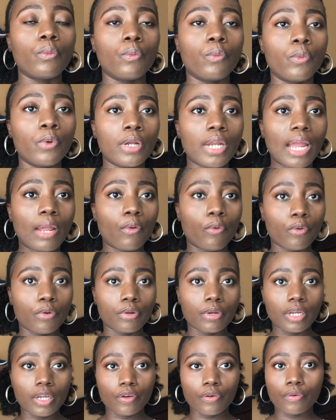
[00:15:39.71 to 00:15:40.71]
would I order
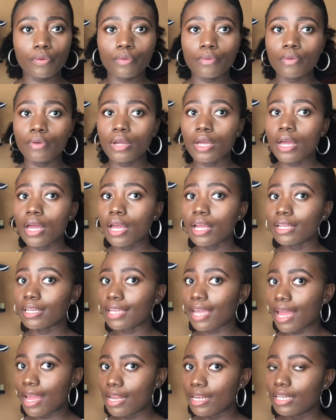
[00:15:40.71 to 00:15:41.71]
here
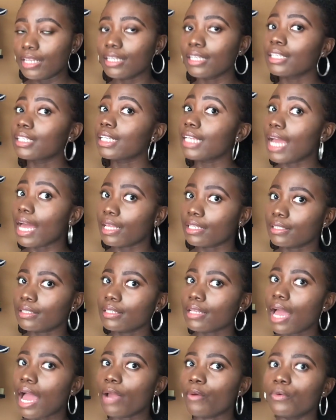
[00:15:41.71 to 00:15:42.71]
again? Yes,
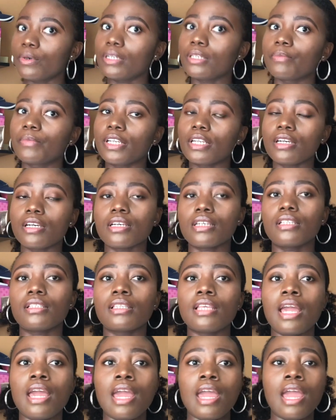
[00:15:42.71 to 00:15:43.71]
I would, because
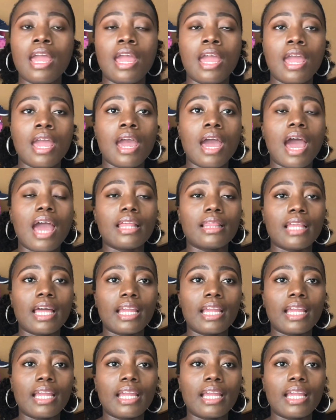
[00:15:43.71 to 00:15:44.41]
I